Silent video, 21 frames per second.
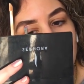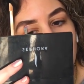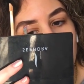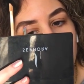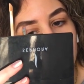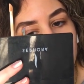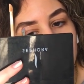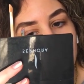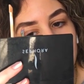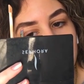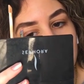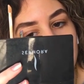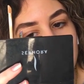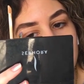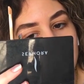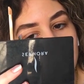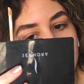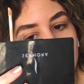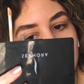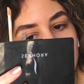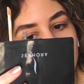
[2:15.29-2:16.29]
coverage
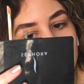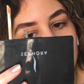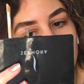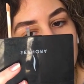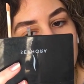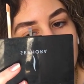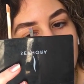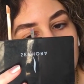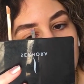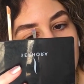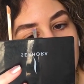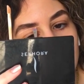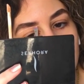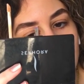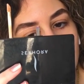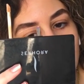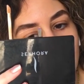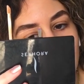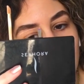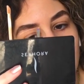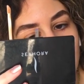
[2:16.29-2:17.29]

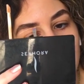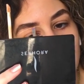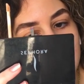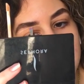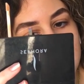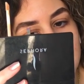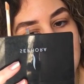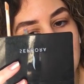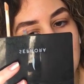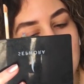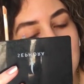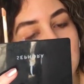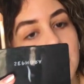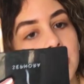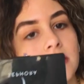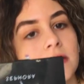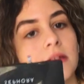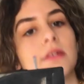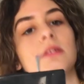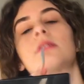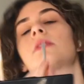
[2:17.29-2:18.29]
on a daily
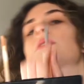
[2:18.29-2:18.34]
basis